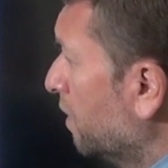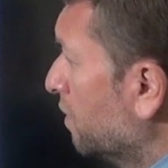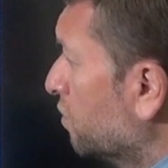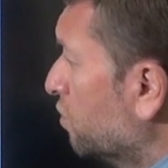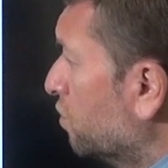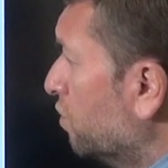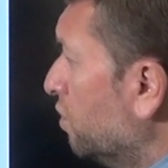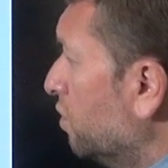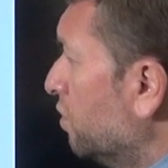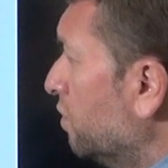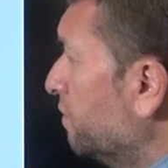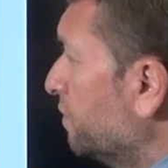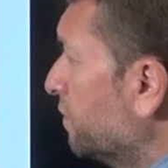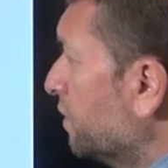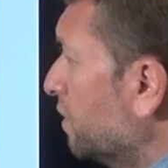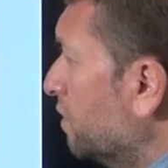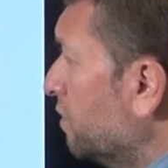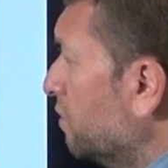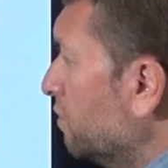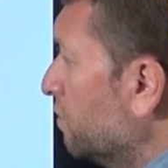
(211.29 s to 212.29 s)
So
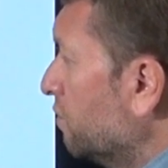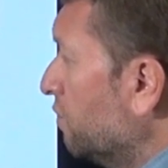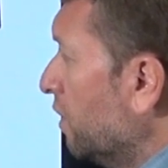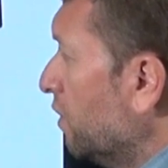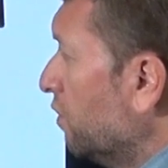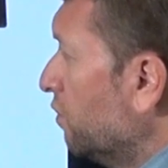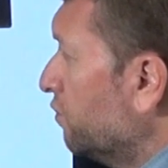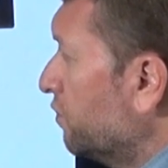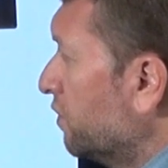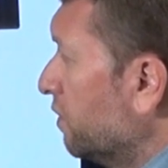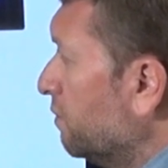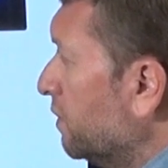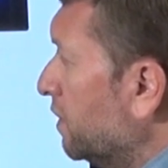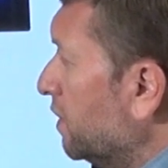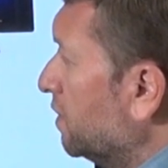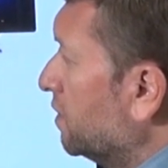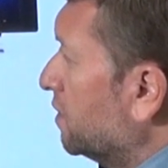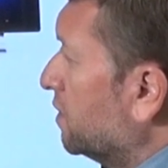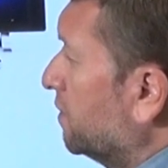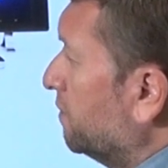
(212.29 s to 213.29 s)
one of them
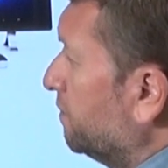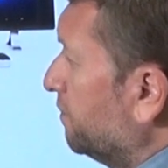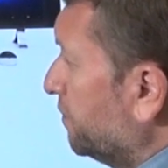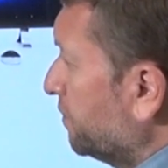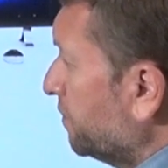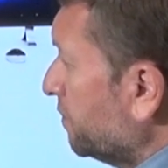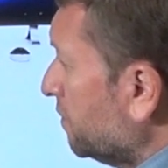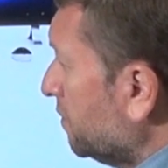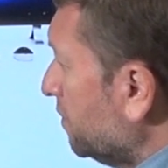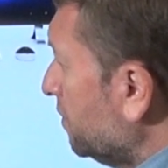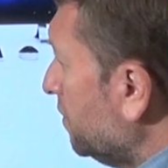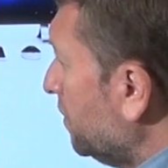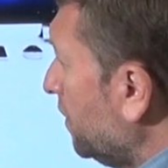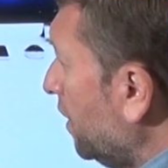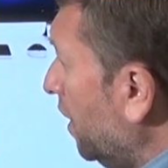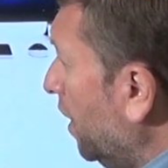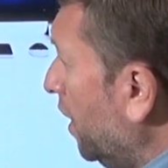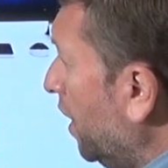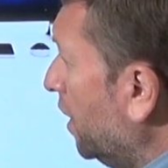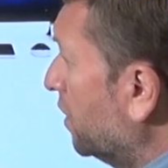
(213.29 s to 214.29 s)
is
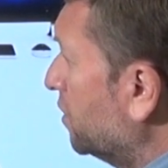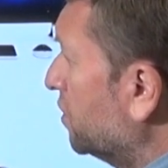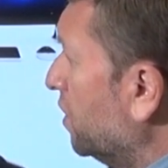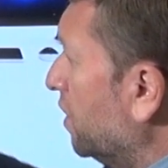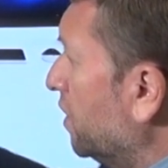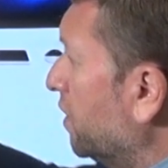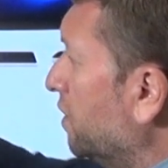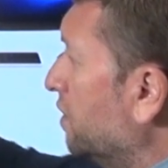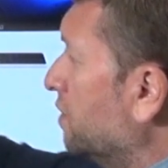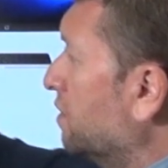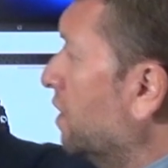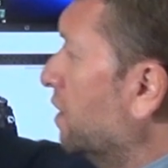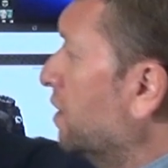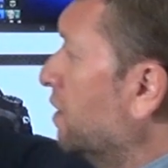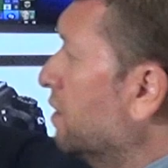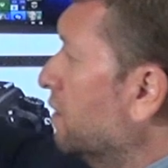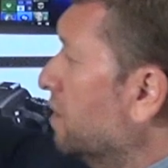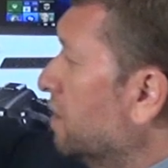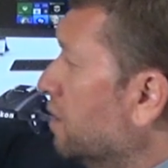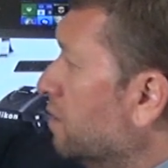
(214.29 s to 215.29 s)
actually
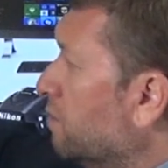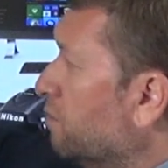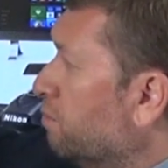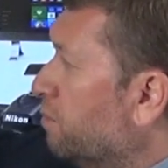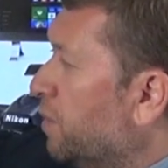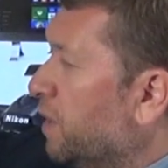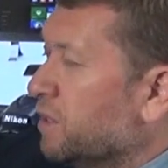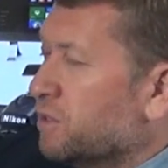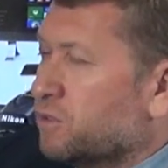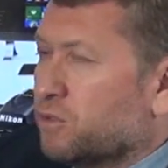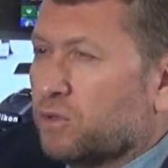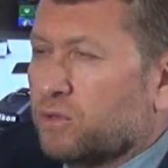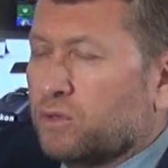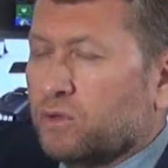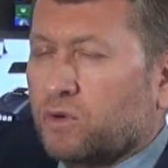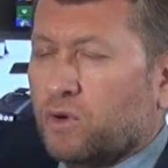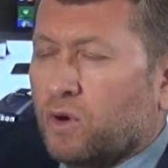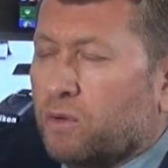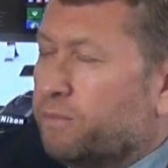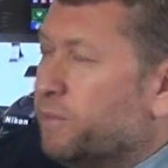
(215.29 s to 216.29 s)
based on the
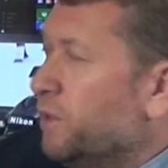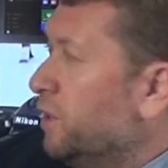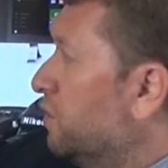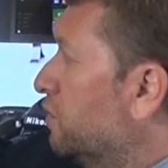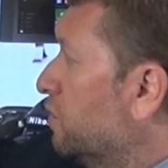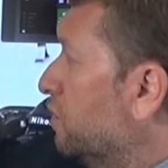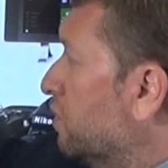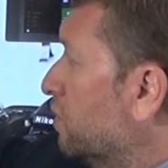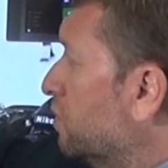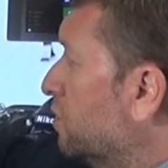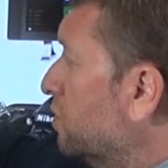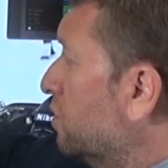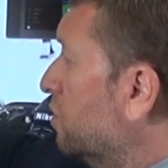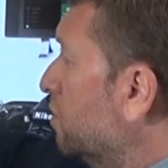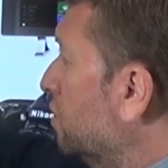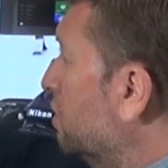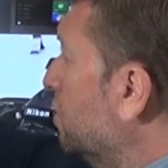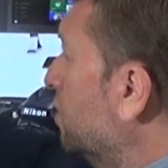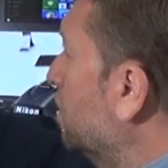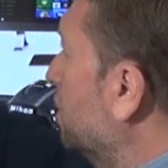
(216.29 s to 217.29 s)
computers.
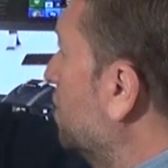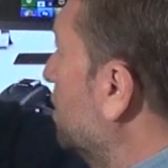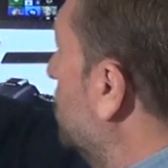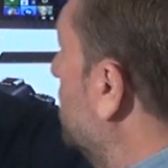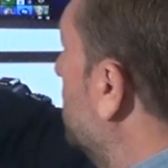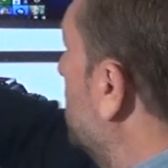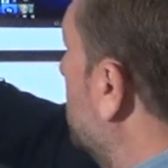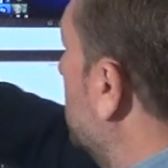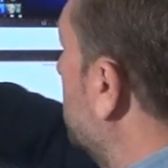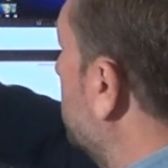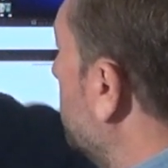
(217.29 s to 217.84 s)
It